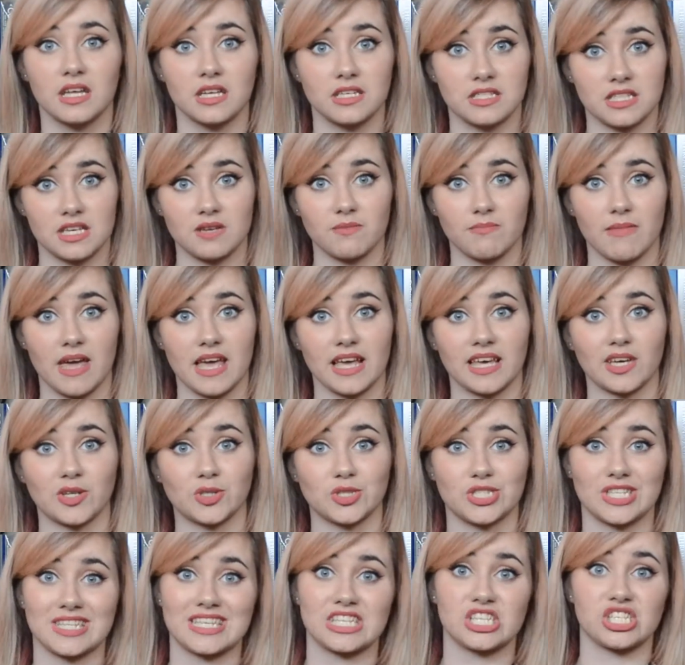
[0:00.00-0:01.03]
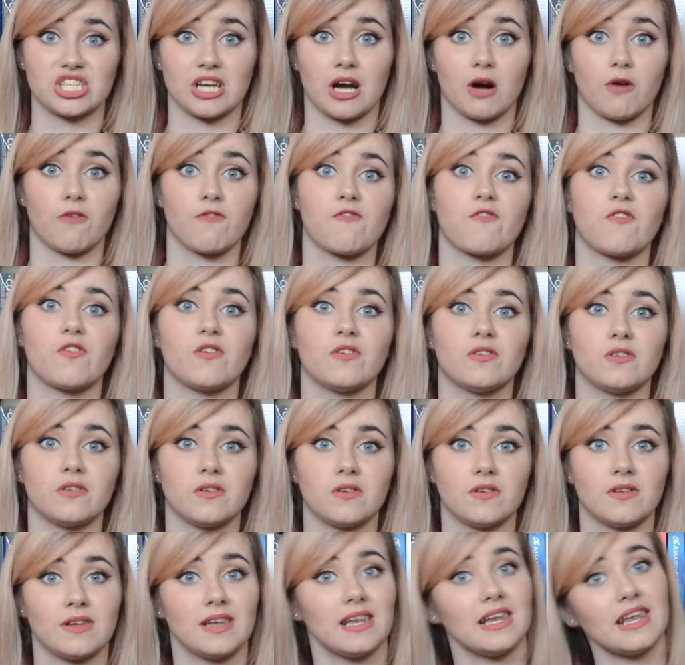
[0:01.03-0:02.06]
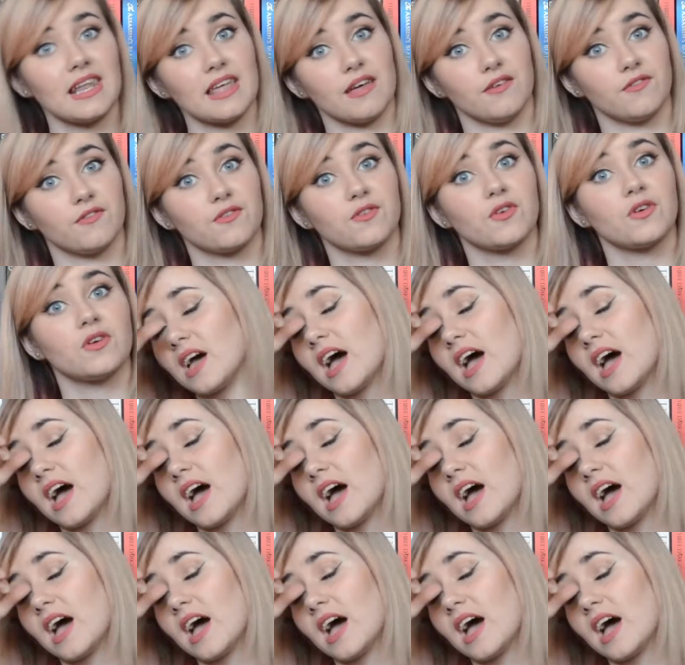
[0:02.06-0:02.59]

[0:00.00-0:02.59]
didn't make it onto this shelf live.